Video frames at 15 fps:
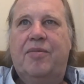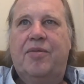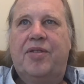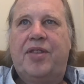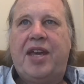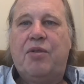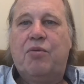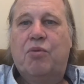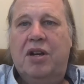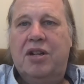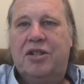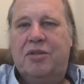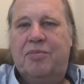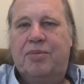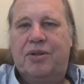they
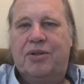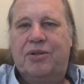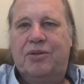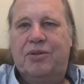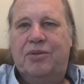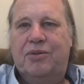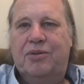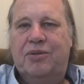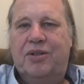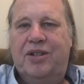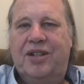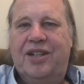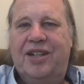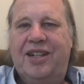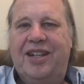want to pursue,
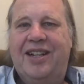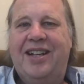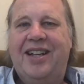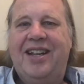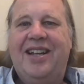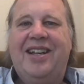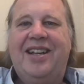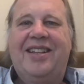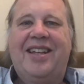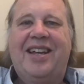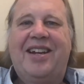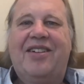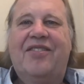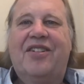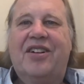
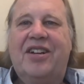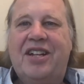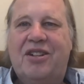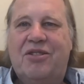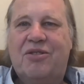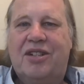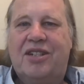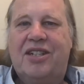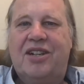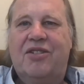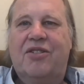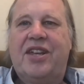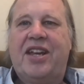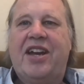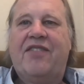that are interested
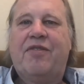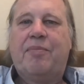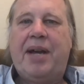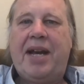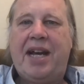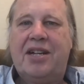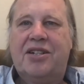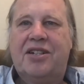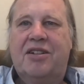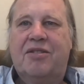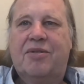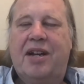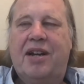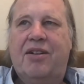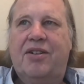or they have passion
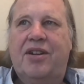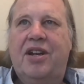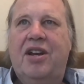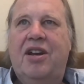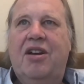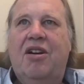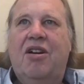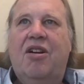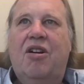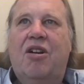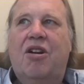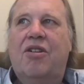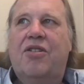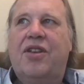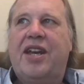around?
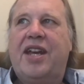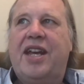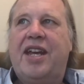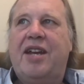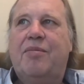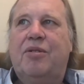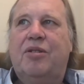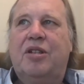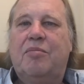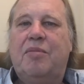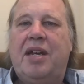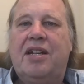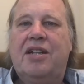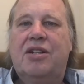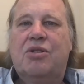Are they able to
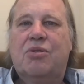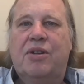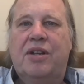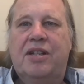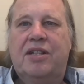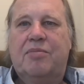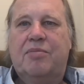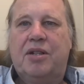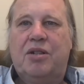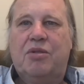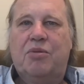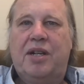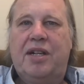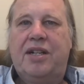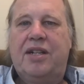make a choice
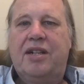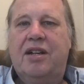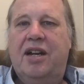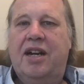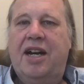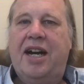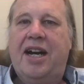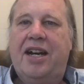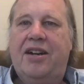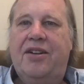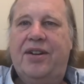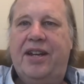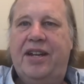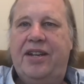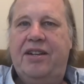between a higher
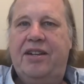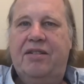ed